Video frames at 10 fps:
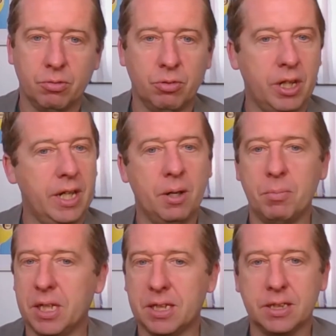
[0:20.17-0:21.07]
Right now,
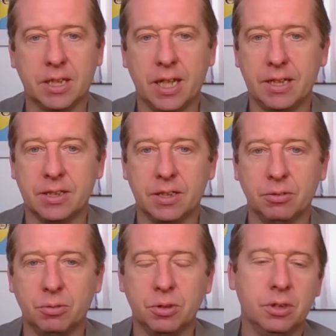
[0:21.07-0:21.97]
meetings are
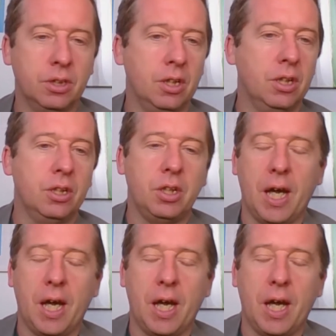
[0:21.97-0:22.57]
cancelled, you